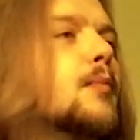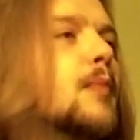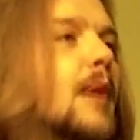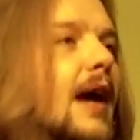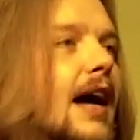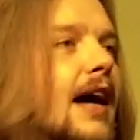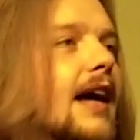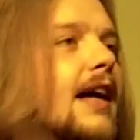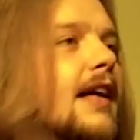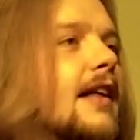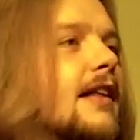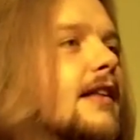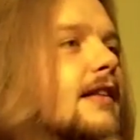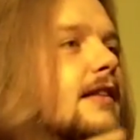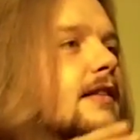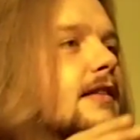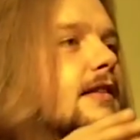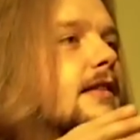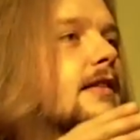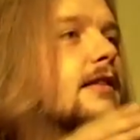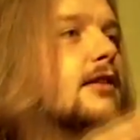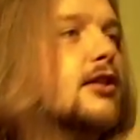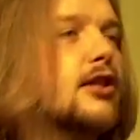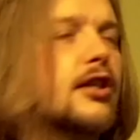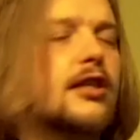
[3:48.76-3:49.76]
but
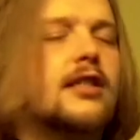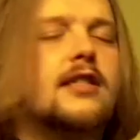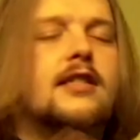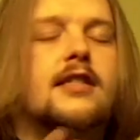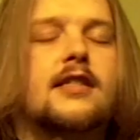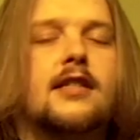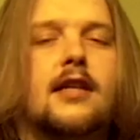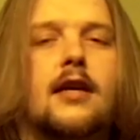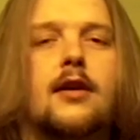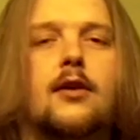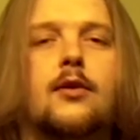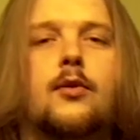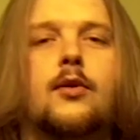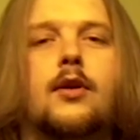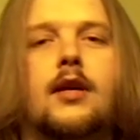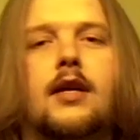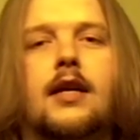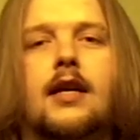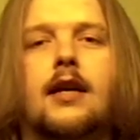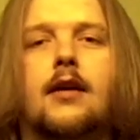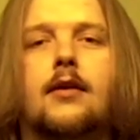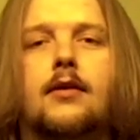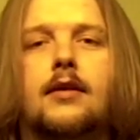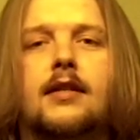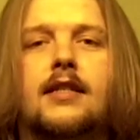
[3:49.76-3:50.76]
just so,
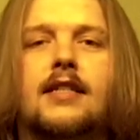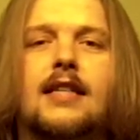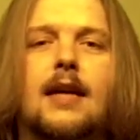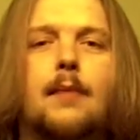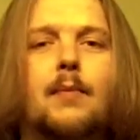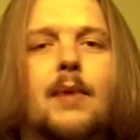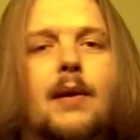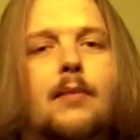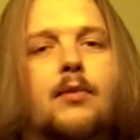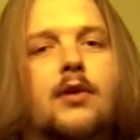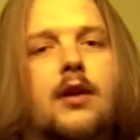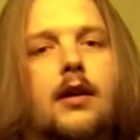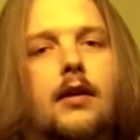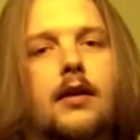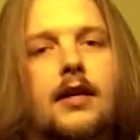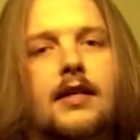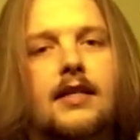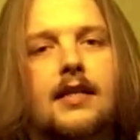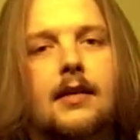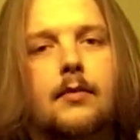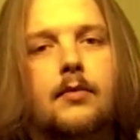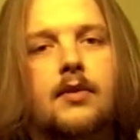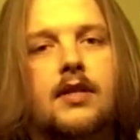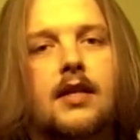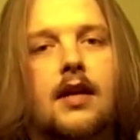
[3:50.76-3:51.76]
you know, some people don't like
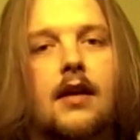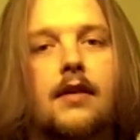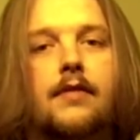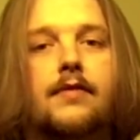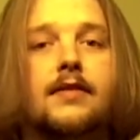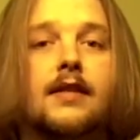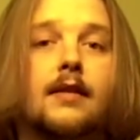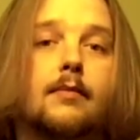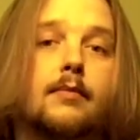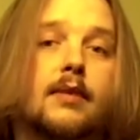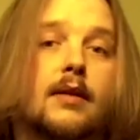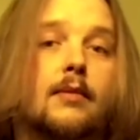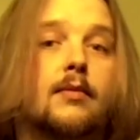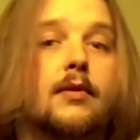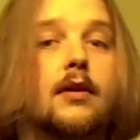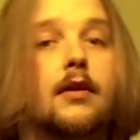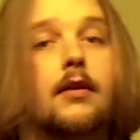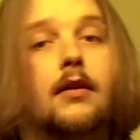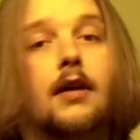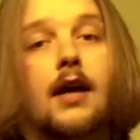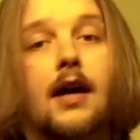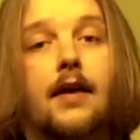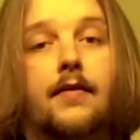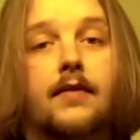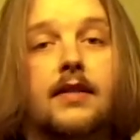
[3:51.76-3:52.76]
some stuff, some people don't
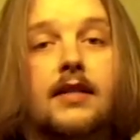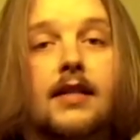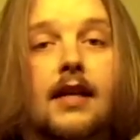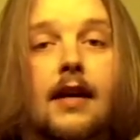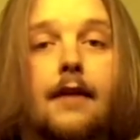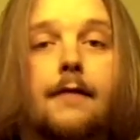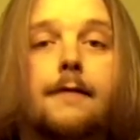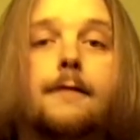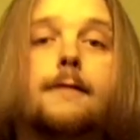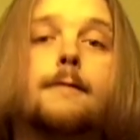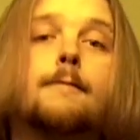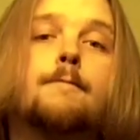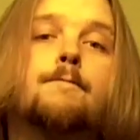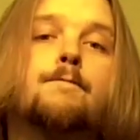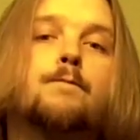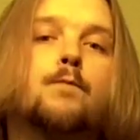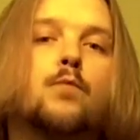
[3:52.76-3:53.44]
like other stuff,